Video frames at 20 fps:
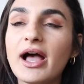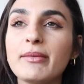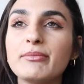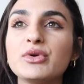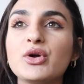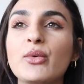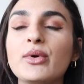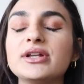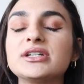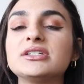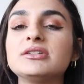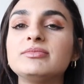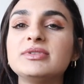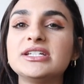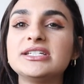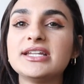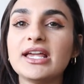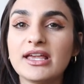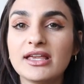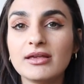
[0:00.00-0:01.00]
I'm going to
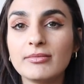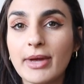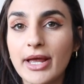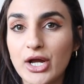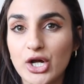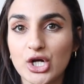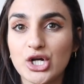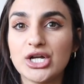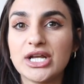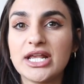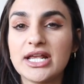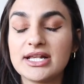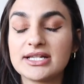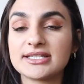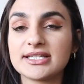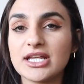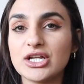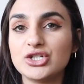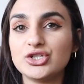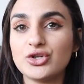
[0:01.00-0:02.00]
be taking my
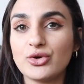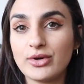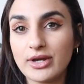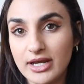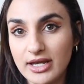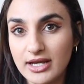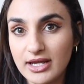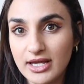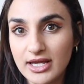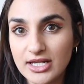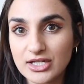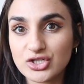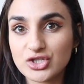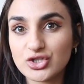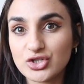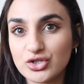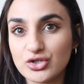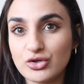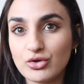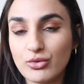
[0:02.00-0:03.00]
earnings and donating it
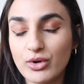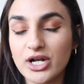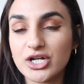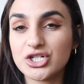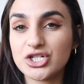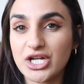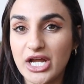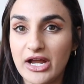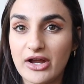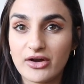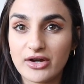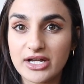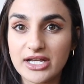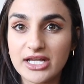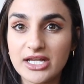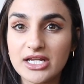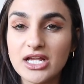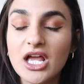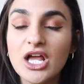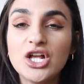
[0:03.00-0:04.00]
to a
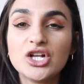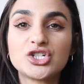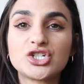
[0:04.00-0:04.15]
charity.